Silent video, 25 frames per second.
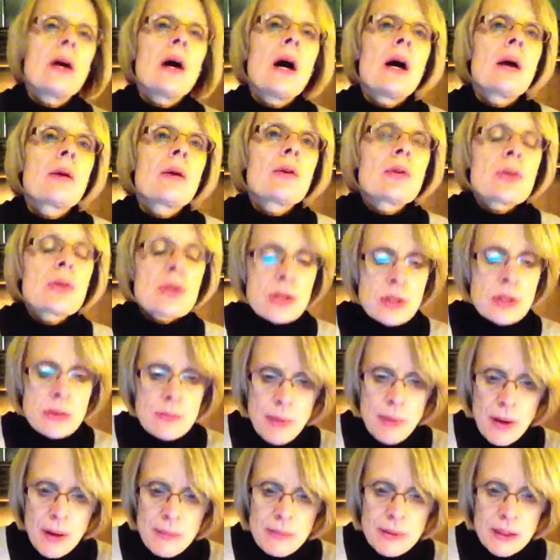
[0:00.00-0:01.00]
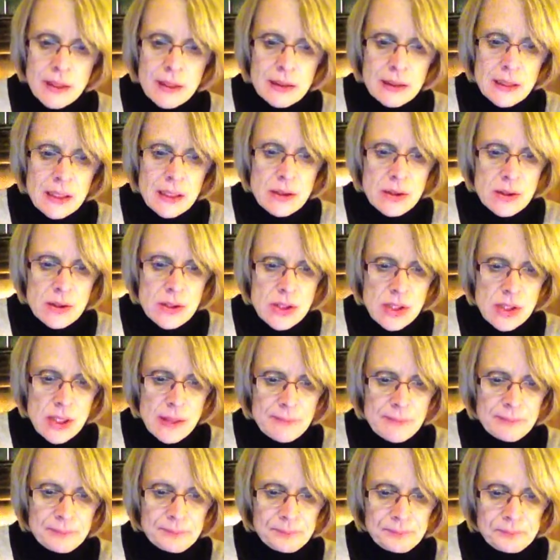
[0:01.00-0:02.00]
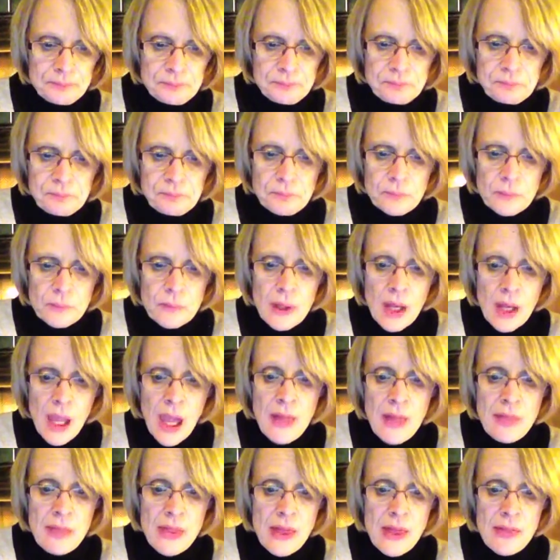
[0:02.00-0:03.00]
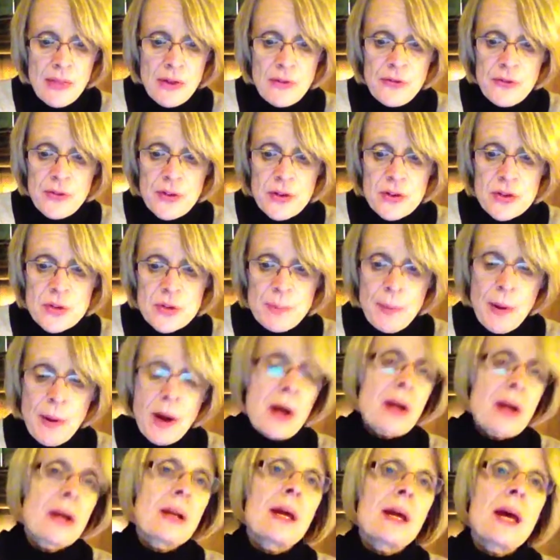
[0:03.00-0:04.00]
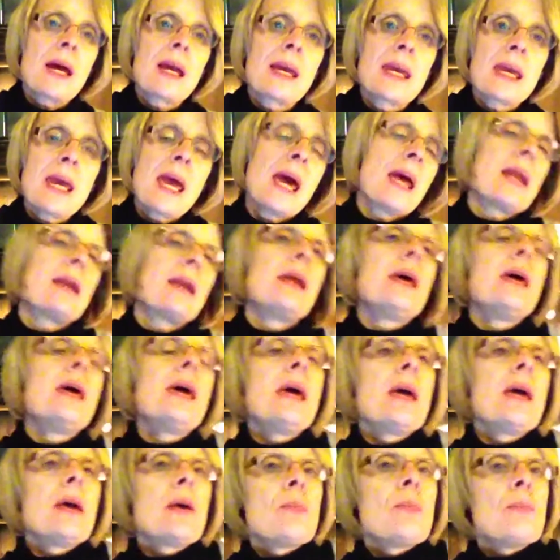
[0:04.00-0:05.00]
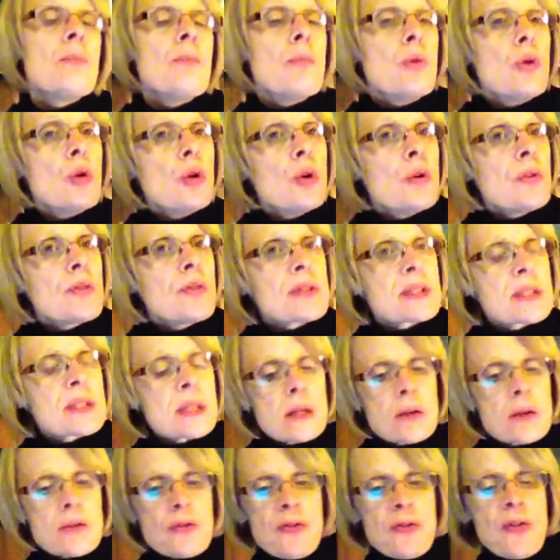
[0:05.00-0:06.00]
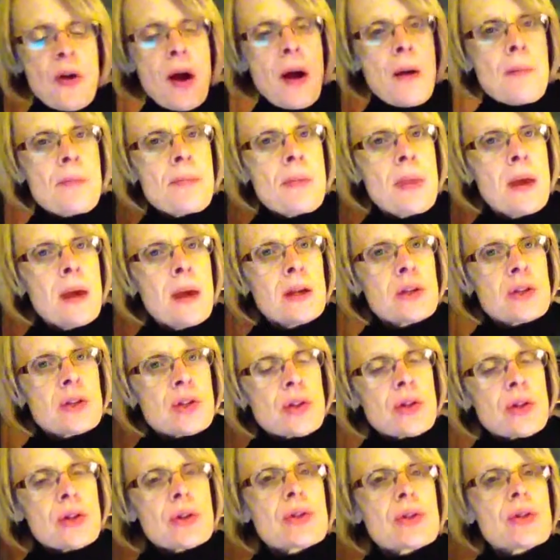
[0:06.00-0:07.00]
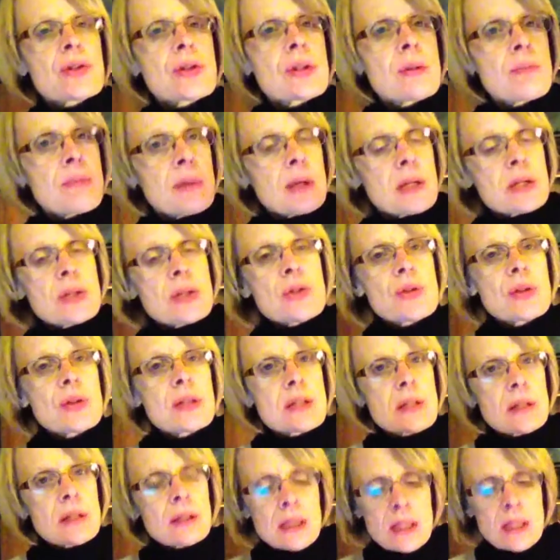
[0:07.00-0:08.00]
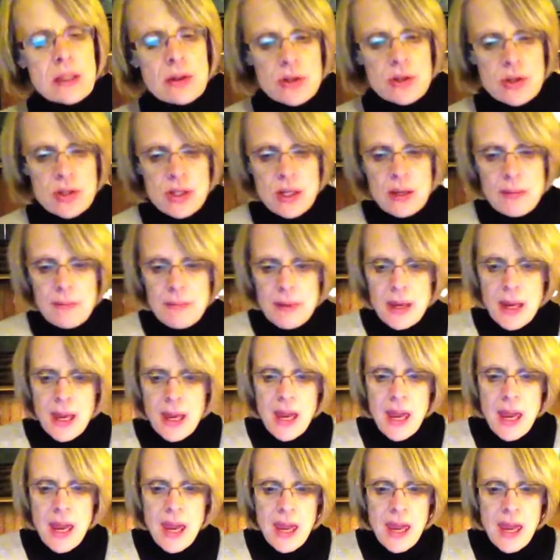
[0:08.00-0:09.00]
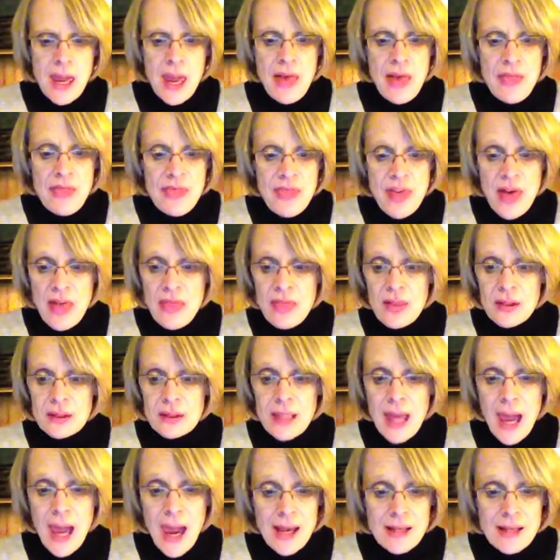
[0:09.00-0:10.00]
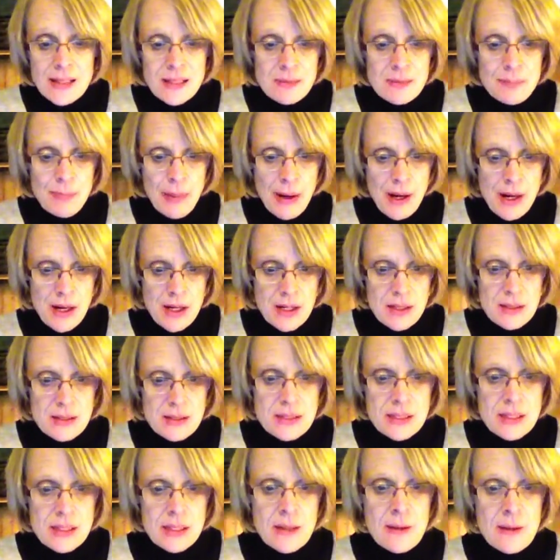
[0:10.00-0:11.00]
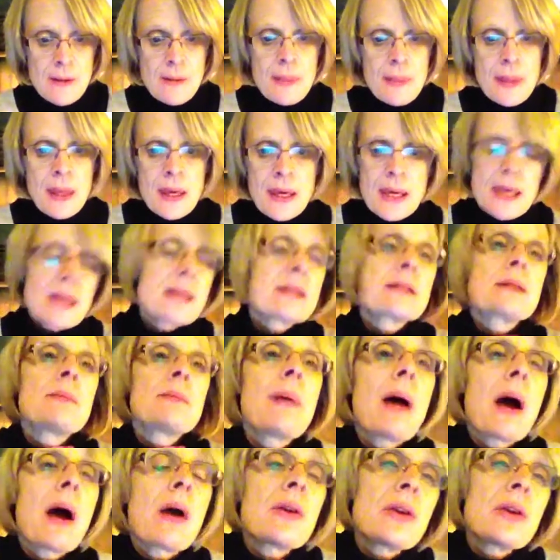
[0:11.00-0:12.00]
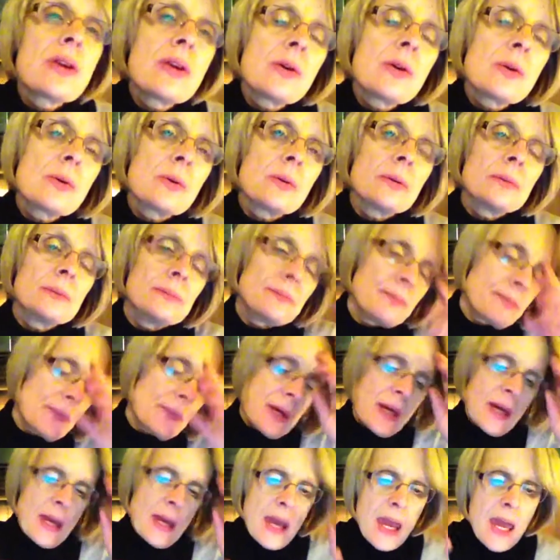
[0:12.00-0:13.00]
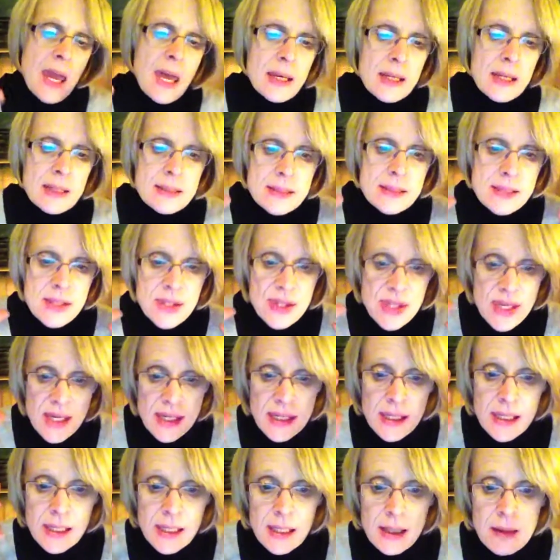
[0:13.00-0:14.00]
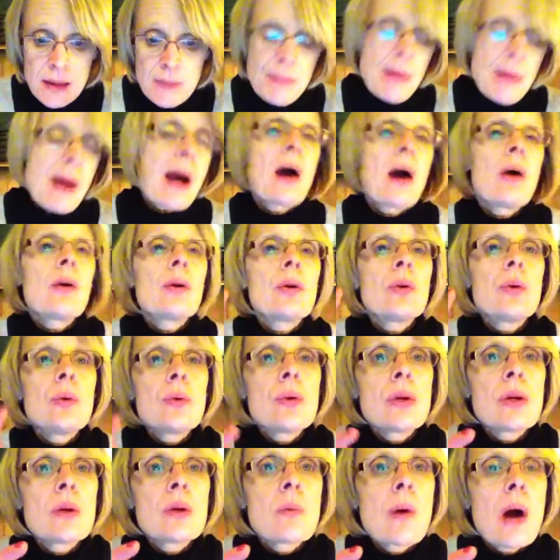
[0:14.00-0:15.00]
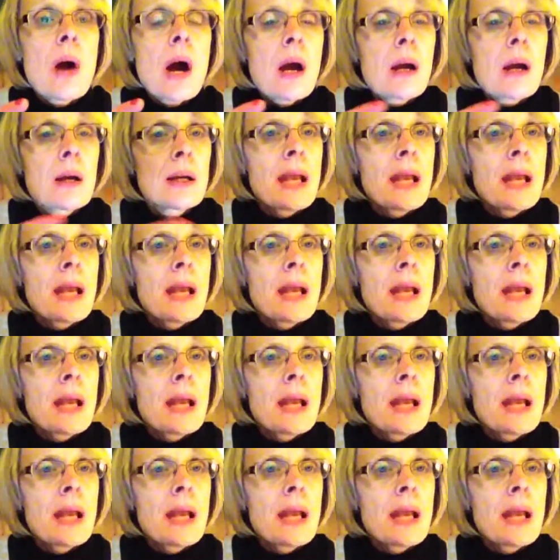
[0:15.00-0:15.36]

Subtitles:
Christian public leadership. And then the first part, again, moves it from church to ministry to leadership. And then the last part is about you. And it's thinking about who you are.